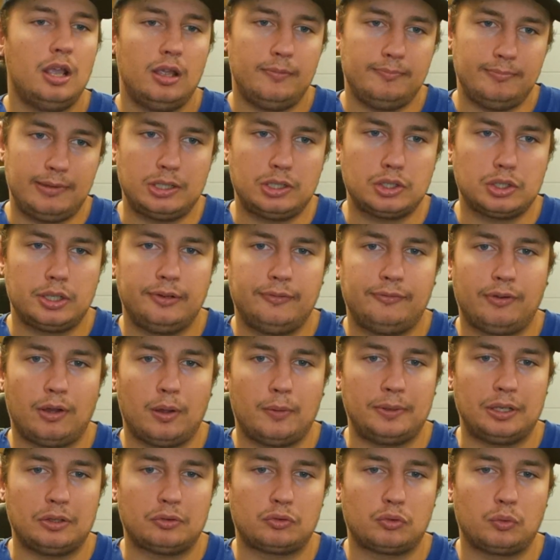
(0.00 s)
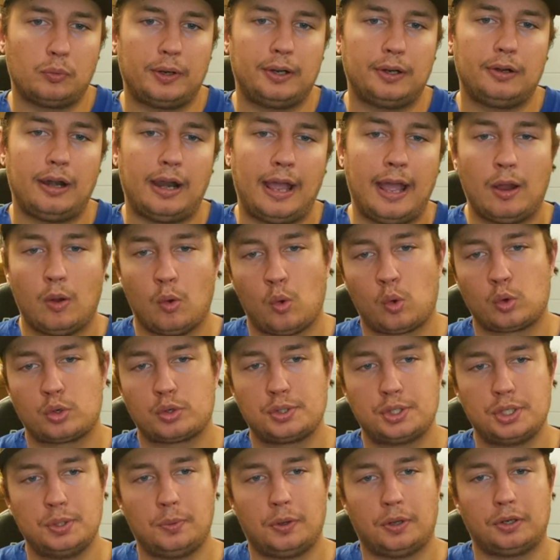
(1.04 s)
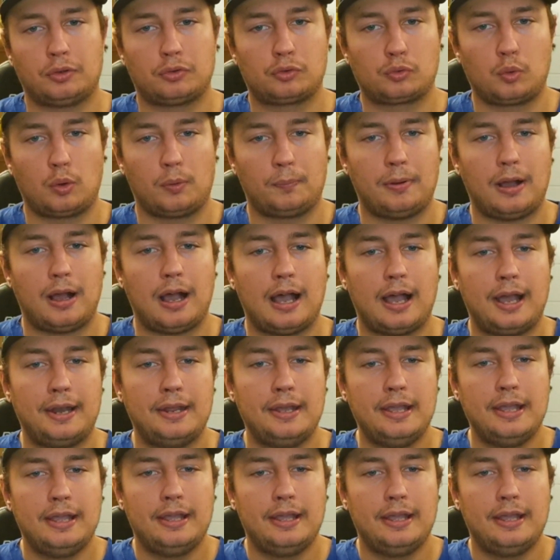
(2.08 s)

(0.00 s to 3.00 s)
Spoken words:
make sure you follow me on Twitter at horseshoe_pod.